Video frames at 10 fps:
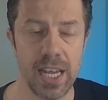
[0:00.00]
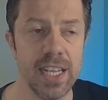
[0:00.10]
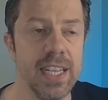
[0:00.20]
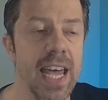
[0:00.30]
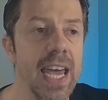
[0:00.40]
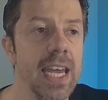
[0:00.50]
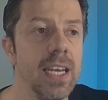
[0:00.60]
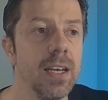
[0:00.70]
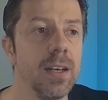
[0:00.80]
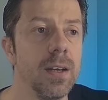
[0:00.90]

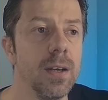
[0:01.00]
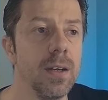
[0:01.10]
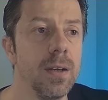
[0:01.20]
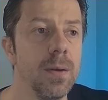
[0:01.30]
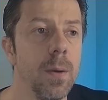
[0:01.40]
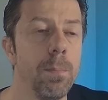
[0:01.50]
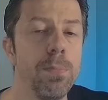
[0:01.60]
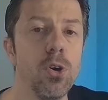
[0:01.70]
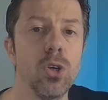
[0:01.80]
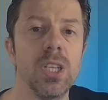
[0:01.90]
They
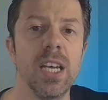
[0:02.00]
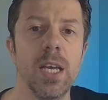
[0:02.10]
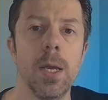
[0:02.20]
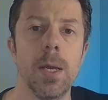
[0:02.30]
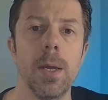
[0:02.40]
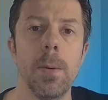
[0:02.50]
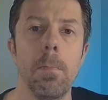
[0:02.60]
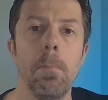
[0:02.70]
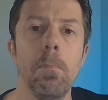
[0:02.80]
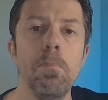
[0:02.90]
put
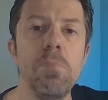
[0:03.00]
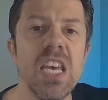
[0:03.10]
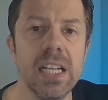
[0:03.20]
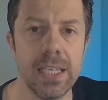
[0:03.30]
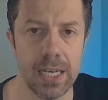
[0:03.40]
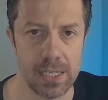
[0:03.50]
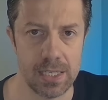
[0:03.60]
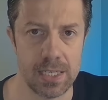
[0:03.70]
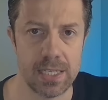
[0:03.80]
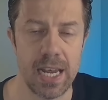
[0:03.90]

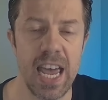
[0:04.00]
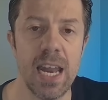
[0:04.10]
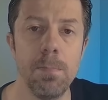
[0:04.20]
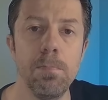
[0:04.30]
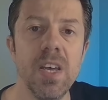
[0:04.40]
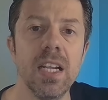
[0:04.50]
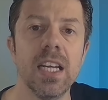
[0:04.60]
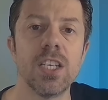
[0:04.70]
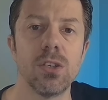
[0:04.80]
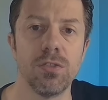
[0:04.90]
millions and
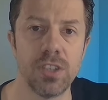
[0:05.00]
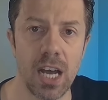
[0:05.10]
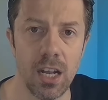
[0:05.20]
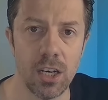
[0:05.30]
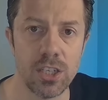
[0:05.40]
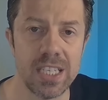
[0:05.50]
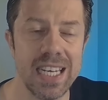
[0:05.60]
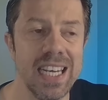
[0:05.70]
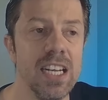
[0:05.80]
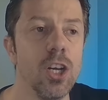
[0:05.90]
millions of dollars
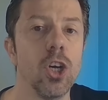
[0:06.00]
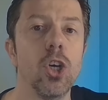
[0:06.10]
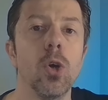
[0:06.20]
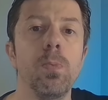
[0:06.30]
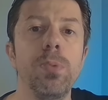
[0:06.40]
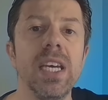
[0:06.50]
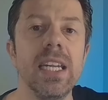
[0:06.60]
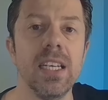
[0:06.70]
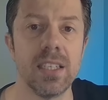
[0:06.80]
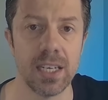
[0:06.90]
in
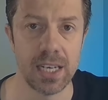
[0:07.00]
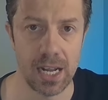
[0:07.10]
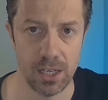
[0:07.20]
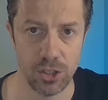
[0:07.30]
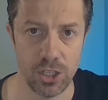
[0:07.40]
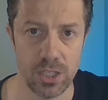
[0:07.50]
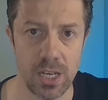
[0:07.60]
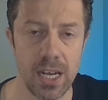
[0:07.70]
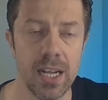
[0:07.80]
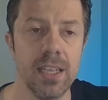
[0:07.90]
competing technologies
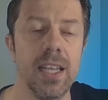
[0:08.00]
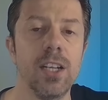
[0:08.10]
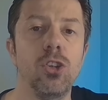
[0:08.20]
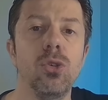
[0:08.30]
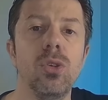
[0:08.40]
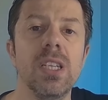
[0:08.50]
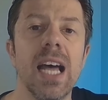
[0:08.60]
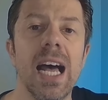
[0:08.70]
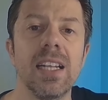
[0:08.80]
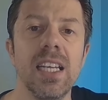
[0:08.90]
that do
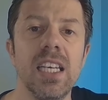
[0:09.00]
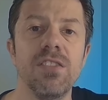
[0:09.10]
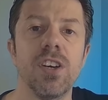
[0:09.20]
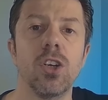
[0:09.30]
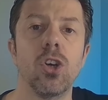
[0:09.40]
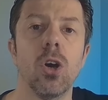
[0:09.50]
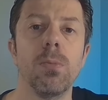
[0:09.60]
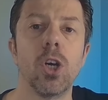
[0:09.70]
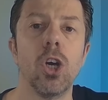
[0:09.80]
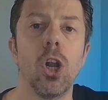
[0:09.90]
not even come
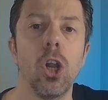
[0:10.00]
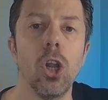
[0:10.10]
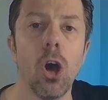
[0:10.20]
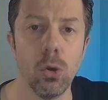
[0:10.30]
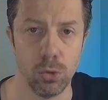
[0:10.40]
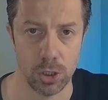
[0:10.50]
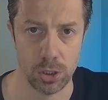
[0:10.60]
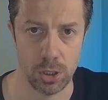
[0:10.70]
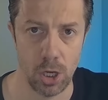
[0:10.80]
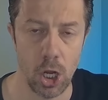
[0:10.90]

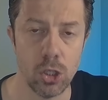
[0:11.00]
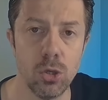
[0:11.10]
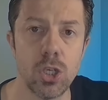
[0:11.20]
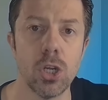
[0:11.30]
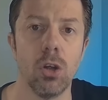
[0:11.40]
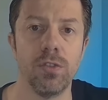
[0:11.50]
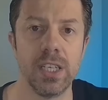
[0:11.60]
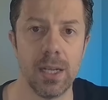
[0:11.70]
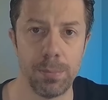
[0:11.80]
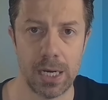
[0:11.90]
close to
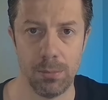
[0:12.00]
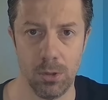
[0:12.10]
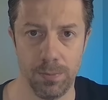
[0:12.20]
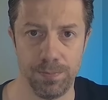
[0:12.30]
solving the problem.